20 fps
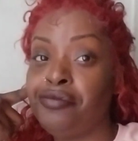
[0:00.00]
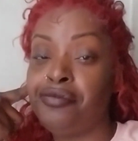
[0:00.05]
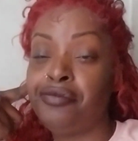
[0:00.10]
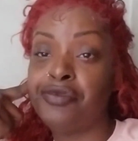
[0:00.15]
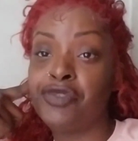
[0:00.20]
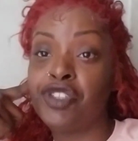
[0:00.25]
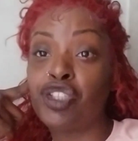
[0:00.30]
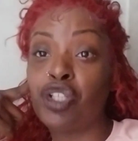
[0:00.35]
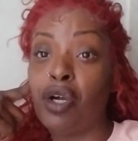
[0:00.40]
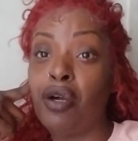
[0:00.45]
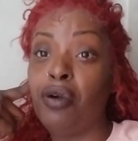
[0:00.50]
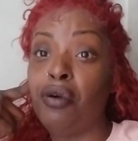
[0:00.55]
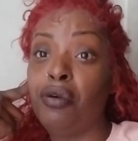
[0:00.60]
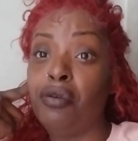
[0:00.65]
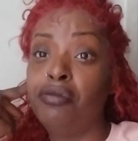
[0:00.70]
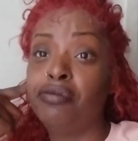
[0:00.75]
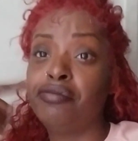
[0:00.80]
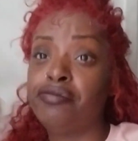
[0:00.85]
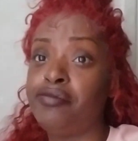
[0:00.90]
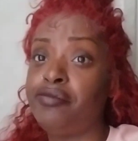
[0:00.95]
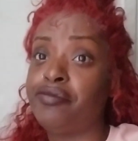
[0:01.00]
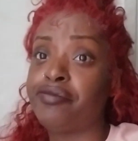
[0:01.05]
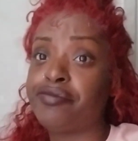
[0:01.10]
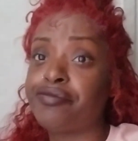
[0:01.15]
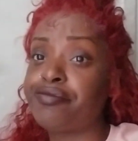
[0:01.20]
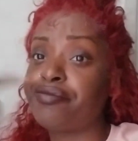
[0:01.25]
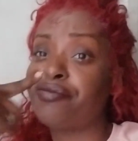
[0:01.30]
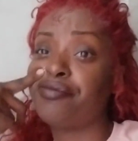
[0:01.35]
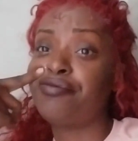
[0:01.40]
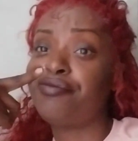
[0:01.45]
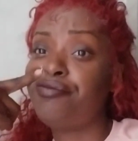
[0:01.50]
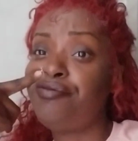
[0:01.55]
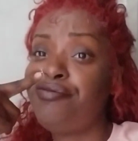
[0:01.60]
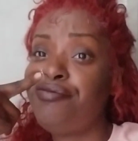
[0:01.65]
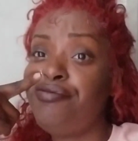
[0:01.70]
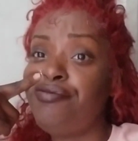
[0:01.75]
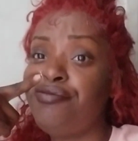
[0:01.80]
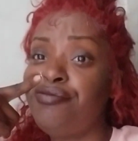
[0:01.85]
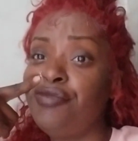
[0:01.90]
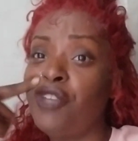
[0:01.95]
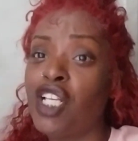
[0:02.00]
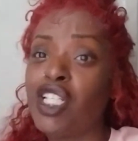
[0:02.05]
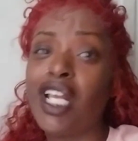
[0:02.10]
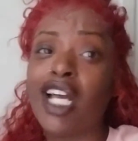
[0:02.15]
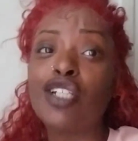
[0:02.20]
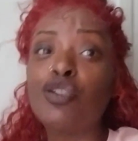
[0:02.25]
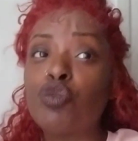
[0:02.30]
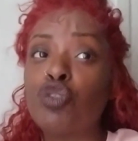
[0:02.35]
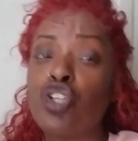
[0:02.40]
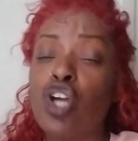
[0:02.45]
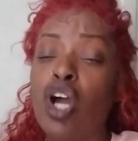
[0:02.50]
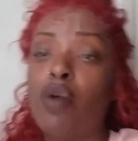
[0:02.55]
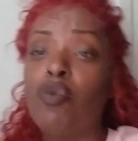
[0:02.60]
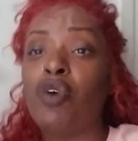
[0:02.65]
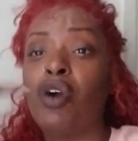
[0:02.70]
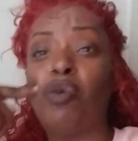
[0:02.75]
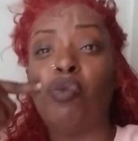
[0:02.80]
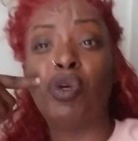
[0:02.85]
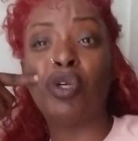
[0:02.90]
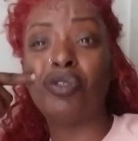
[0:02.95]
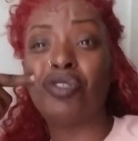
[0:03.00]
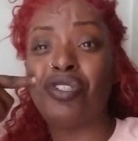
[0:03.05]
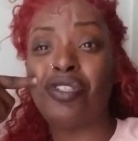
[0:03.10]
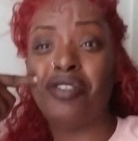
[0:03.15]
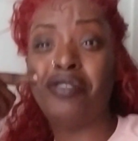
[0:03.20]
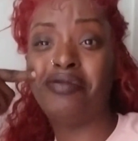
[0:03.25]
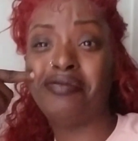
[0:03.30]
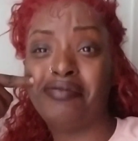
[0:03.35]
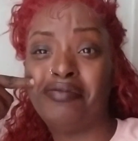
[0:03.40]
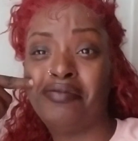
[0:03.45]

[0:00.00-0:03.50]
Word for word: So that's what y'all want to worship.